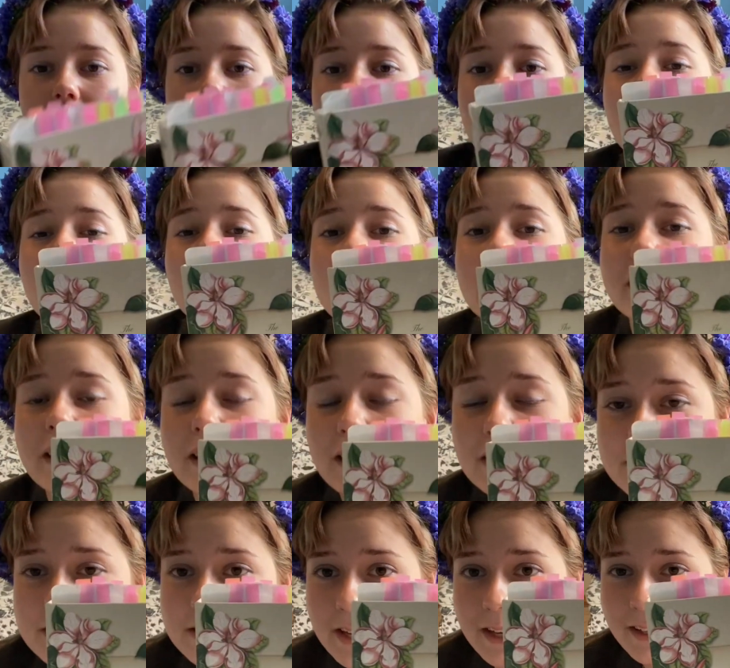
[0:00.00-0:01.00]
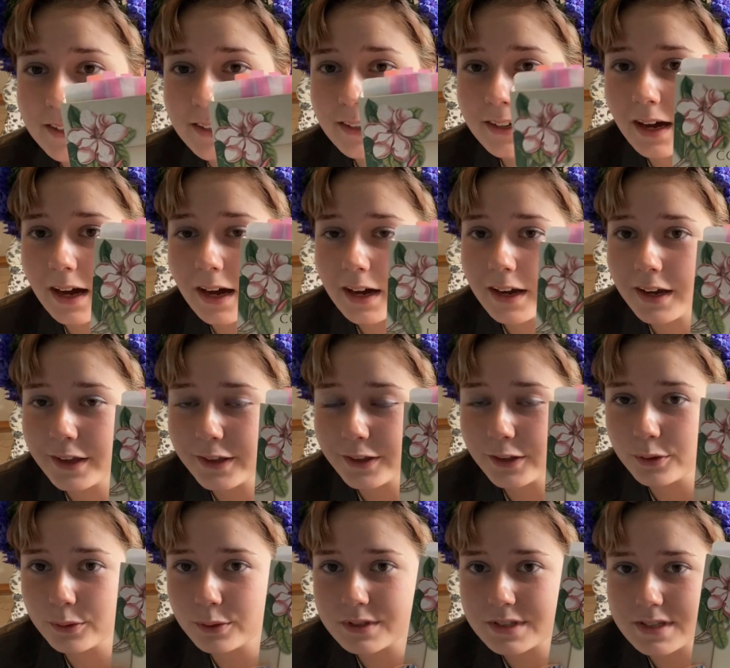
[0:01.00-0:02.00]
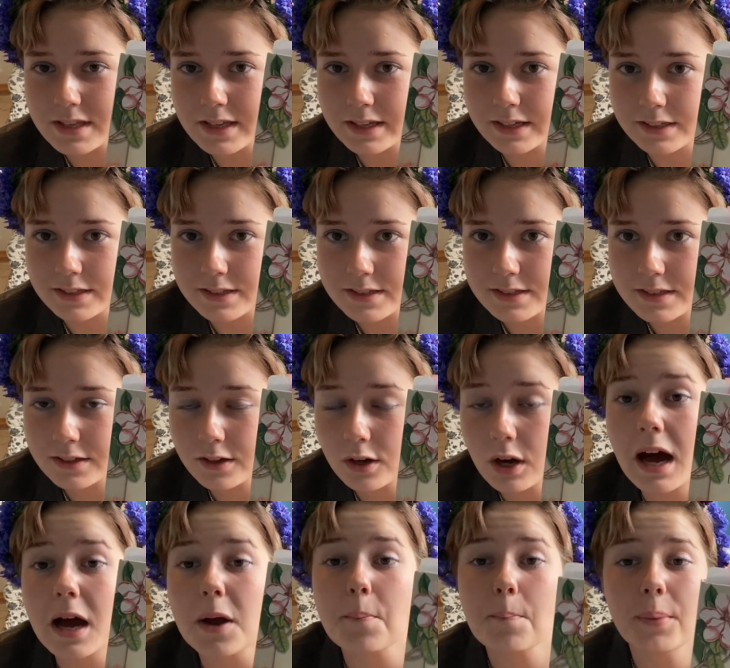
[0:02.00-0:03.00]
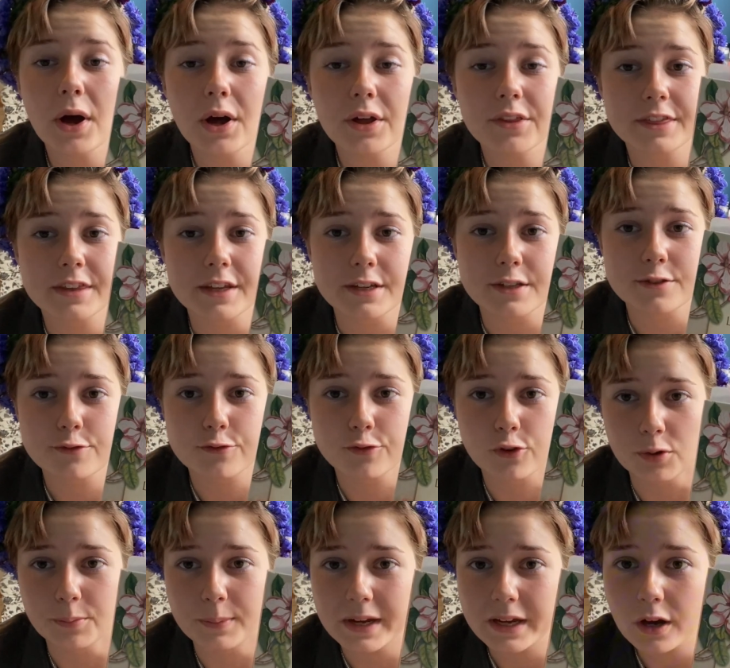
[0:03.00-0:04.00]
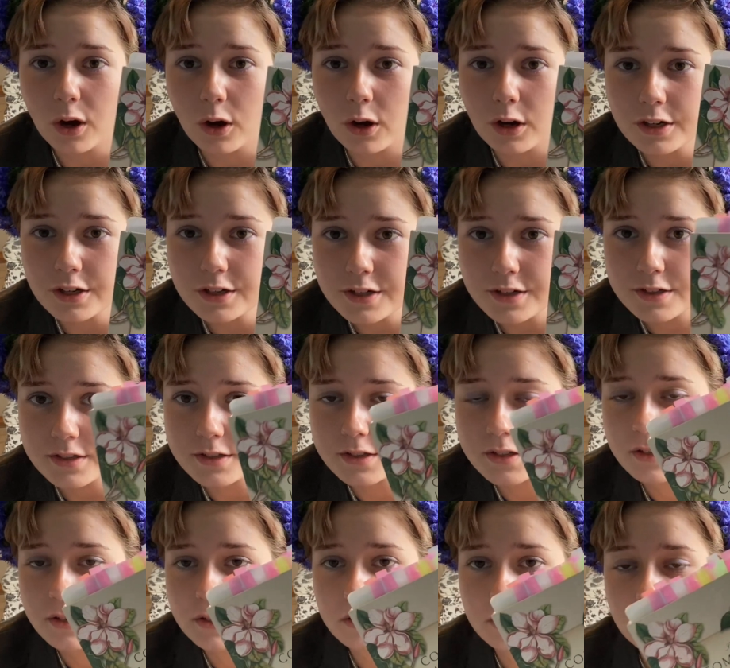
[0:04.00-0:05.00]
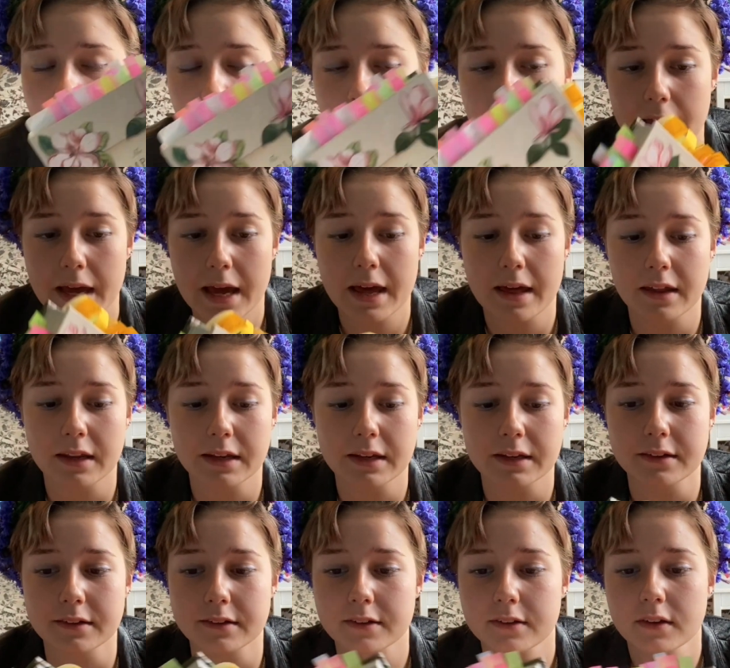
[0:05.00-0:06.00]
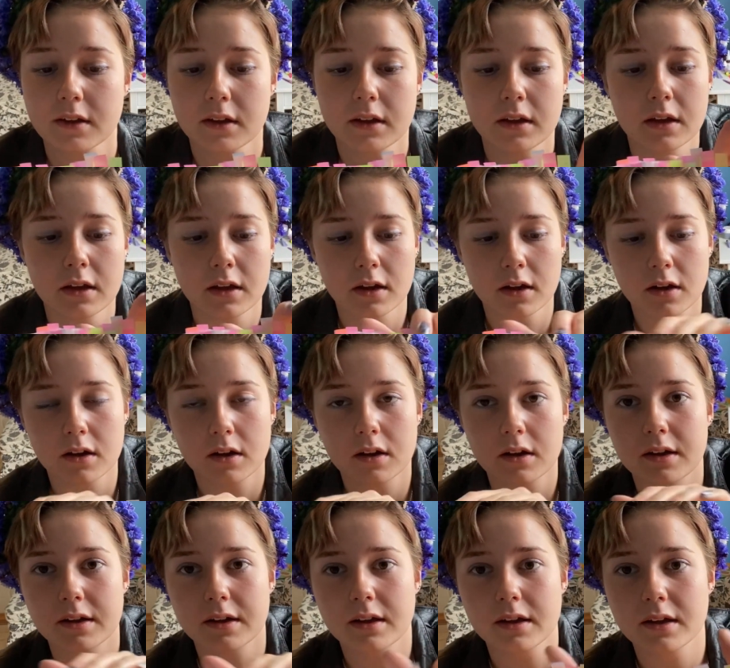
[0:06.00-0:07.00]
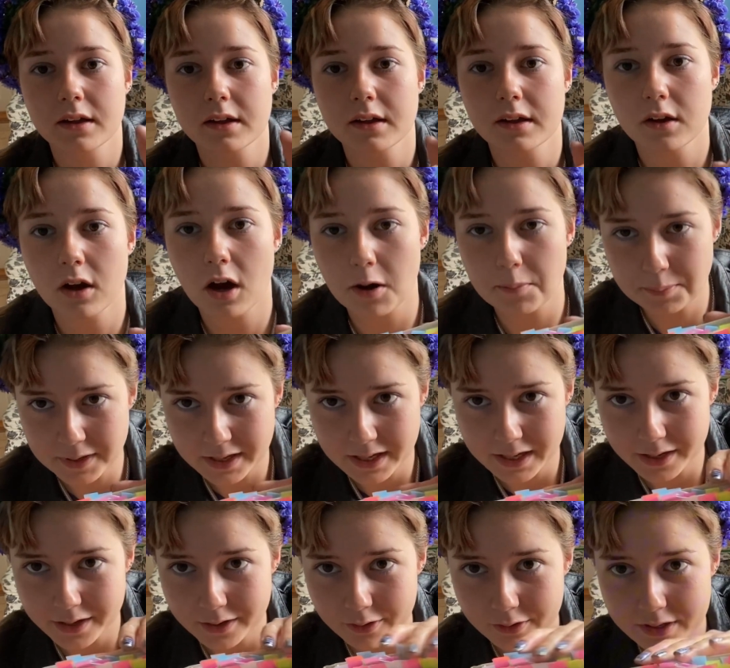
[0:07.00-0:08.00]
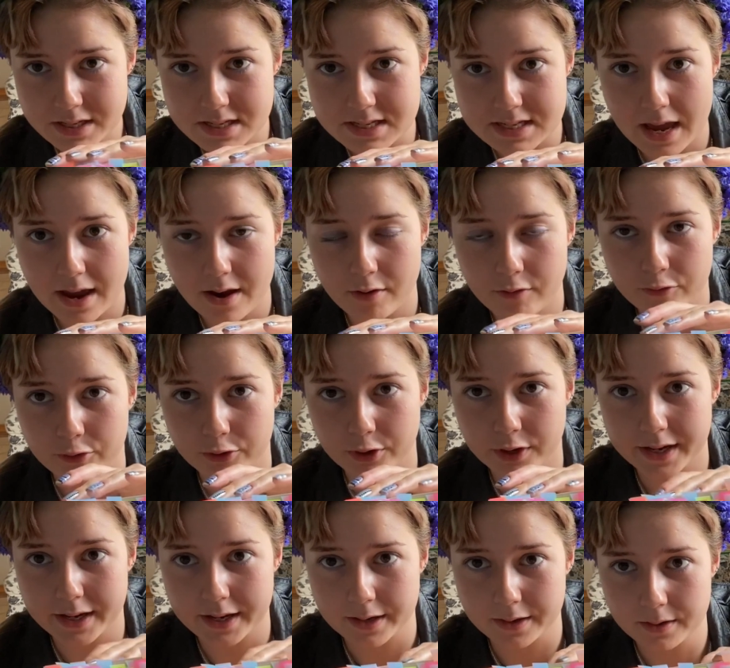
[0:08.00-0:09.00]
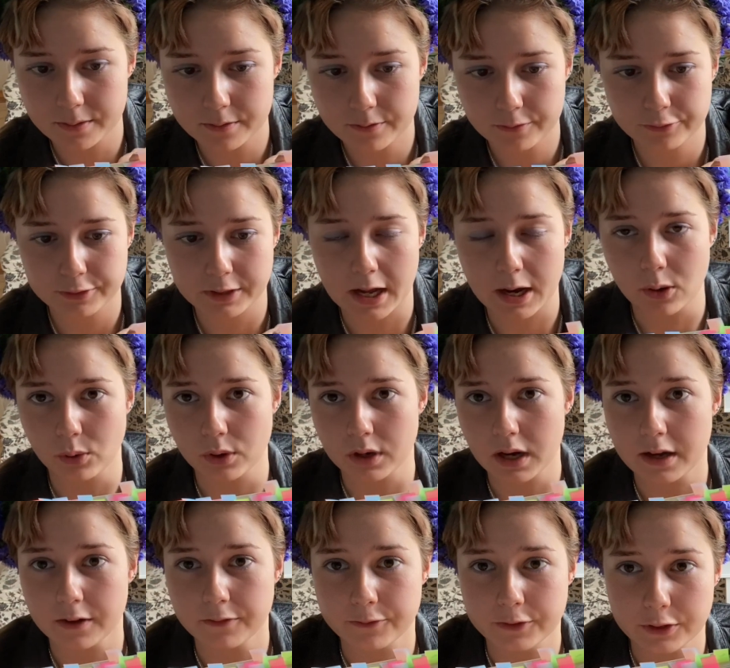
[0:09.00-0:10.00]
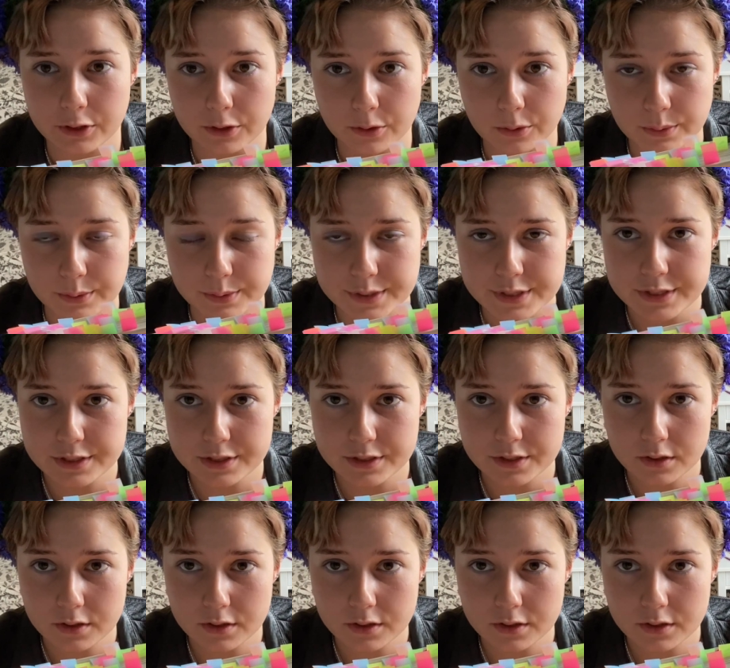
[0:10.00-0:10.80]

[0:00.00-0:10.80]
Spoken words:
like I said, I bought this for my art, and up here is every flower I've used